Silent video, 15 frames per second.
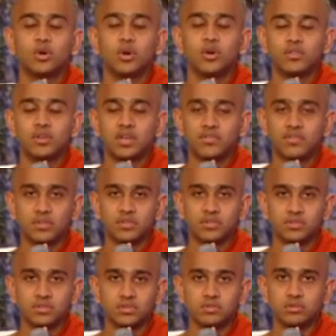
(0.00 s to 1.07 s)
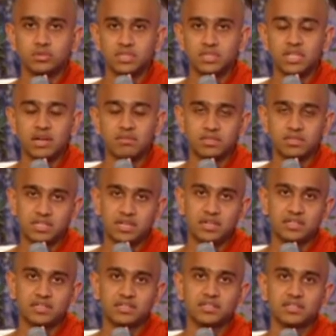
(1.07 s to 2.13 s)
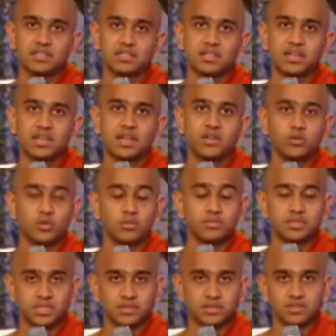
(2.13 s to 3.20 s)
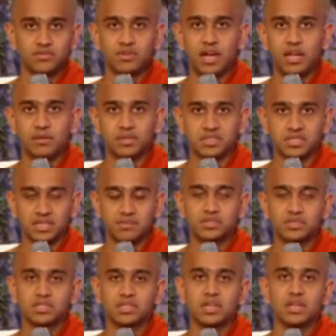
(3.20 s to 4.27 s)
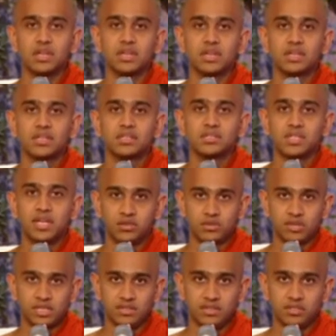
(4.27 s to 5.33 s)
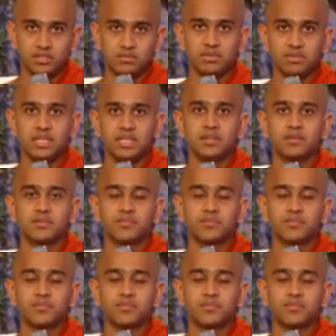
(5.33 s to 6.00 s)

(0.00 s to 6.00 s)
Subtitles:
for refuge to Buddha Dhamma Sangha and to observe the 5 precepts. Say it together with me.